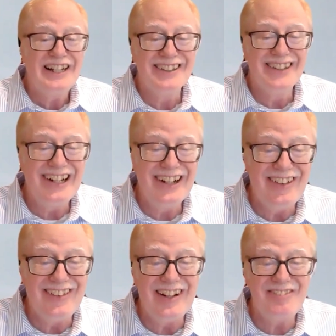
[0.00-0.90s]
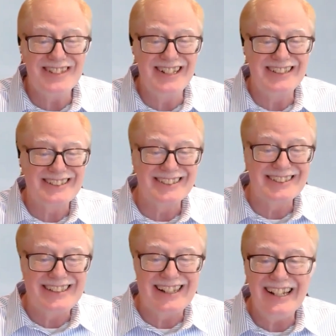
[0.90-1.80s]
hello, I'm Teacher
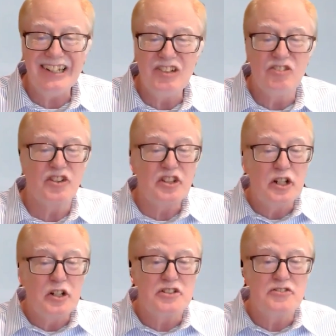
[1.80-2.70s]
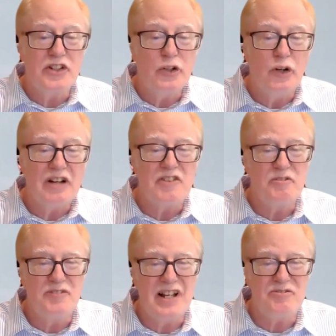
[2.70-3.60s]
Dale. For those of you who
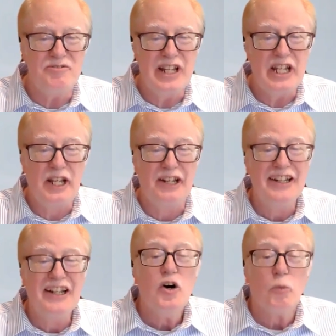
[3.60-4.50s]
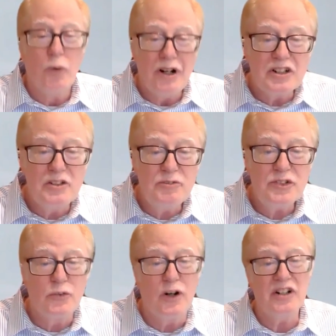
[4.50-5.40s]
haven't met me, welcome
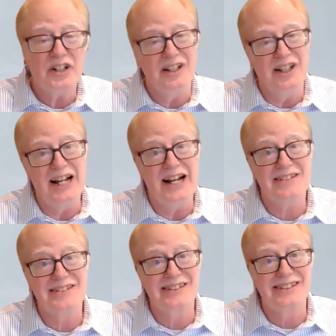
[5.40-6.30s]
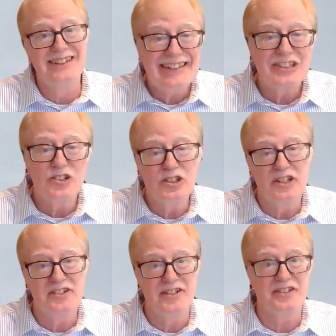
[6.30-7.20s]
to our class. It's so
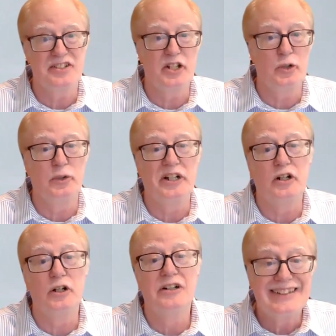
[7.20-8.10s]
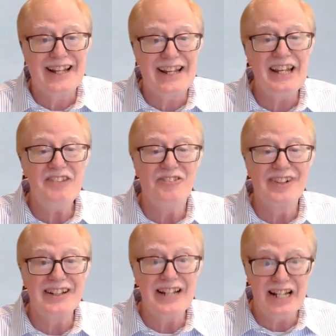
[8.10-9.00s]
good to see you here. Today,
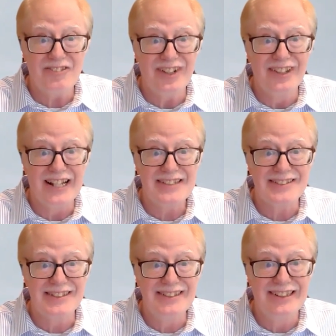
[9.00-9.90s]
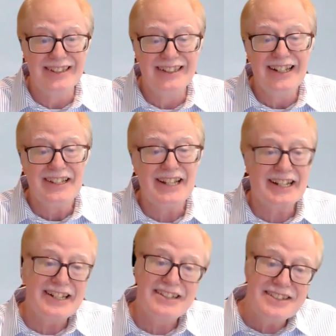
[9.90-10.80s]
we're going to have a lesson
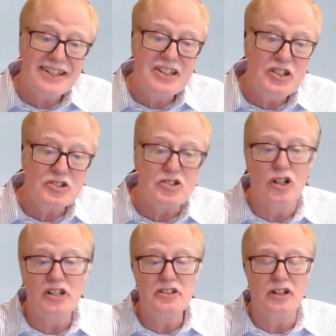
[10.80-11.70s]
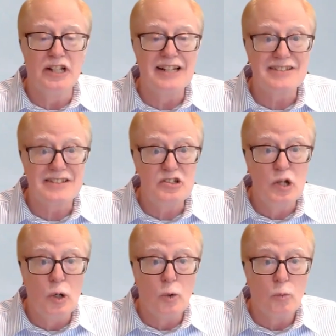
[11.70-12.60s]
that continues on the
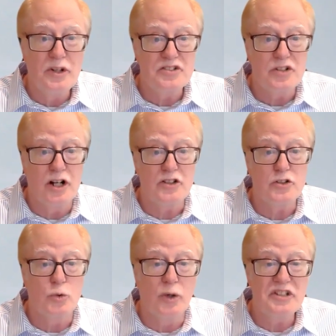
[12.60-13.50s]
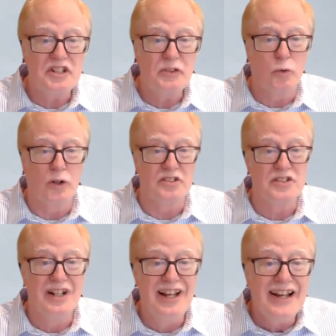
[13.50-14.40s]
lesson we taught 20
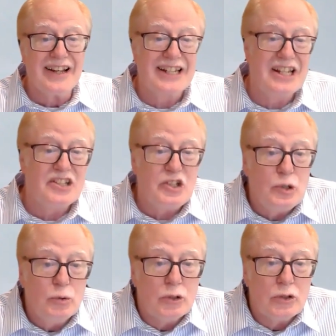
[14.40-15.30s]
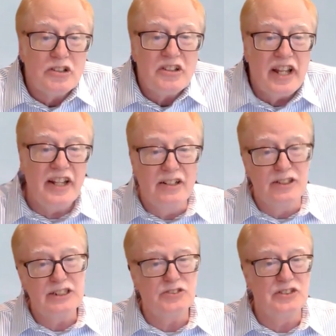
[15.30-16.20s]
words. Can you learn
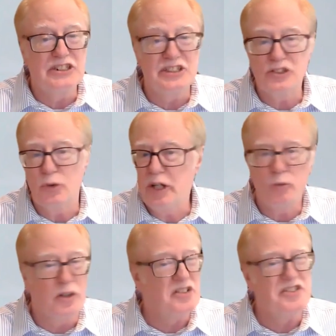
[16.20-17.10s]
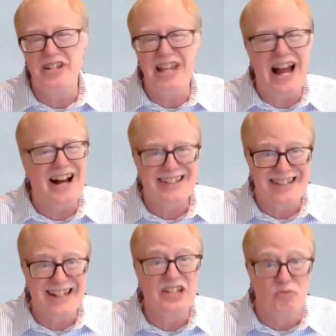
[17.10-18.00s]
English with just 20 words? Nah, it
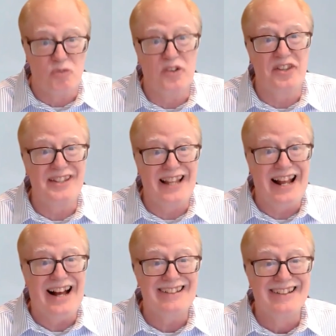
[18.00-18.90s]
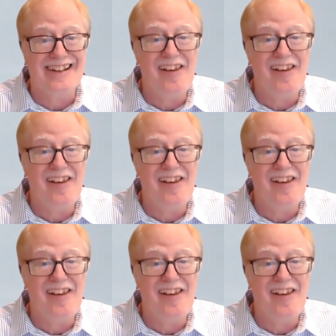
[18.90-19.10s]
takes more than that.